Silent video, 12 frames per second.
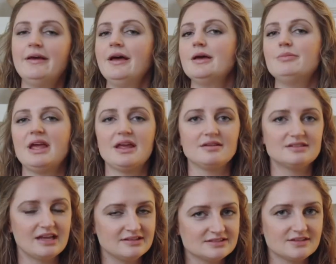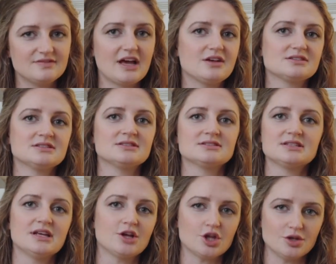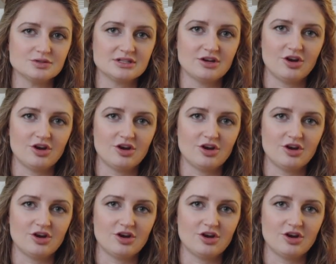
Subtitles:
and paying tens of thousands in closing